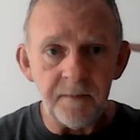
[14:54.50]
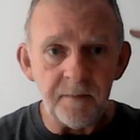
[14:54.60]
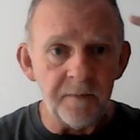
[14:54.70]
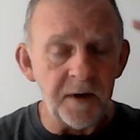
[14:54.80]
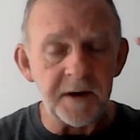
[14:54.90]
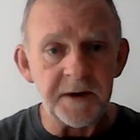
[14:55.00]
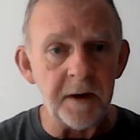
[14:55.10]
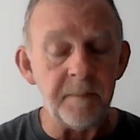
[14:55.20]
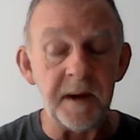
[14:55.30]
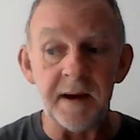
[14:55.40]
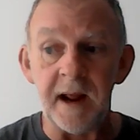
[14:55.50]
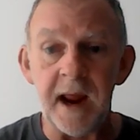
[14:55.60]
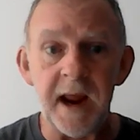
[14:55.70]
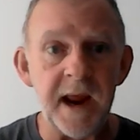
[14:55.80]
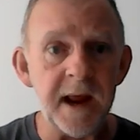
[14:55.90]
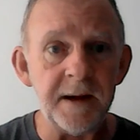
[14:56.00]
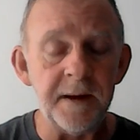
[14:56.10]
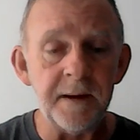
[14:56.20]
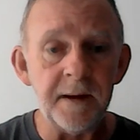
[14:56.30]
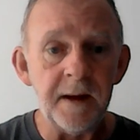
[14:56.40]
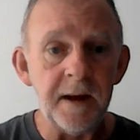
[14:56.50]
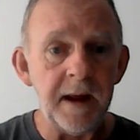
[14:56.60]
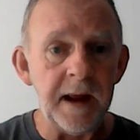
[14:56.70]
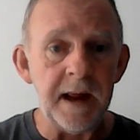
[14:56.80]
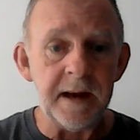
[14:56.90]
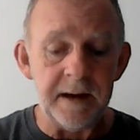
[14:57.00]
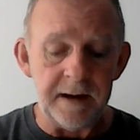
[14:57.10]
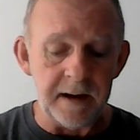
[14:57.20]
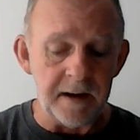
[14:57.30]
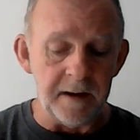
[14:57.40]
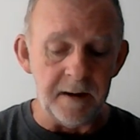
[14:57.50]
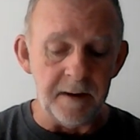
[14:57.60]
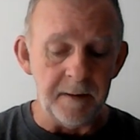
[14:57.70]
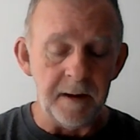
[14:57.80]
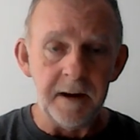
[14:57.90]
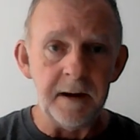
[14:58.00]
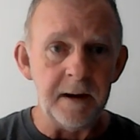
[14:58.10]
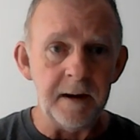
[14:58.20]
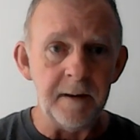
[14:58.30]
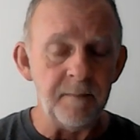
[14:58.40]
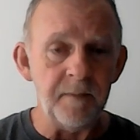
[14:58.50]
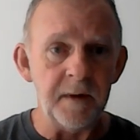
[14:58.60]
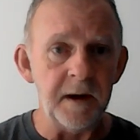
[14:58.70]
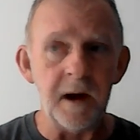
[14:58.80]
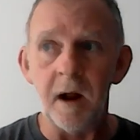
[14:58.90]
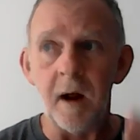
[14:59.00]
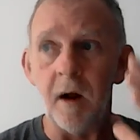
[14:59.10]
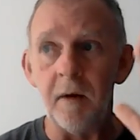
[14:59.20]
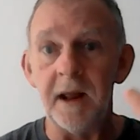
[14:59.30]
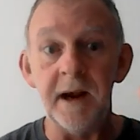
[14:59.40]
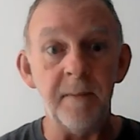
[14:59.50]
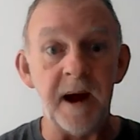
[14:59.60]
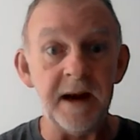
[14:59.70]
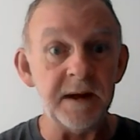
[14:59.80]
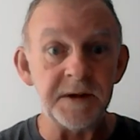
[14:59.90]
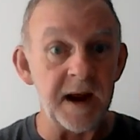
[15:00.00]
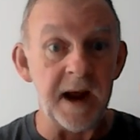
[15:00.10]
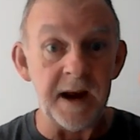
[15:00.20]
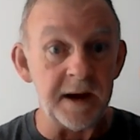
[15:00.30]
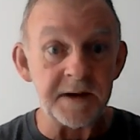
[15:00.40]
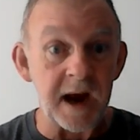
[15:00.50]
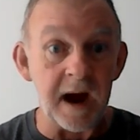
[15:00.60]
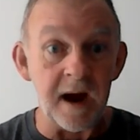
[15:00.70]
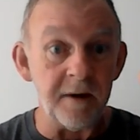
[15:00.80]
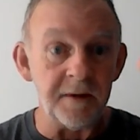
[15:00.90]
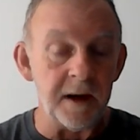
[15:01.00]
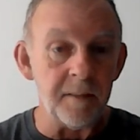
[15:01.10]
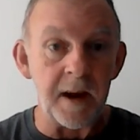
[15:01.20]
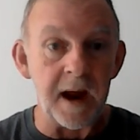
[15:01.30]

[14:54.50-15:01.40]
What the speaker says: fucked up in the head. And all anybody is saying is hire them,